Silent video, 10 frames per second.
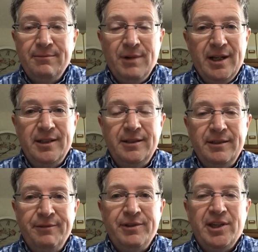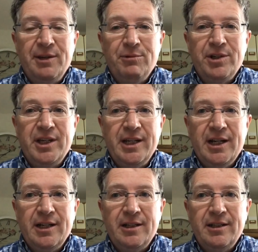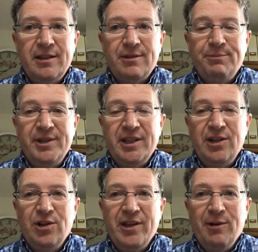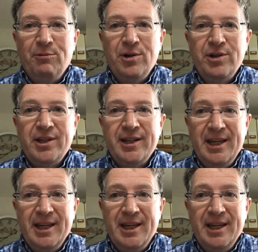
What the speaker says: well, if you keep working hard, submitting all that work,